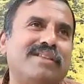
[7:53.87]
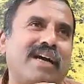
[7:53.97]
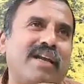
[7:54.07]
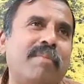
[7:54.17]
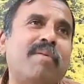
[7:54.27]

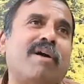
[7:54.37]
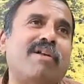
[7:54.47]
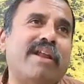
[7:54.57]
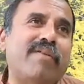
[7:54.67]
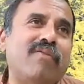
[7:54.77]
I remember
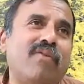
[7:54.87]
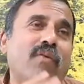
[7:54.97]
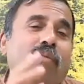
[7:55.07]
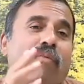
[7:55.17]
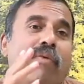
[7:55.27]
all the time.
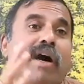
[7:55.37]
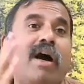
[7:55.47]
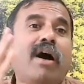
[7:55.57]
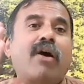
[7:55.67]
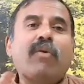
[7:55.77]

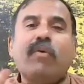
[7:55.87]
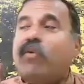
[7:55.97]
Vivaha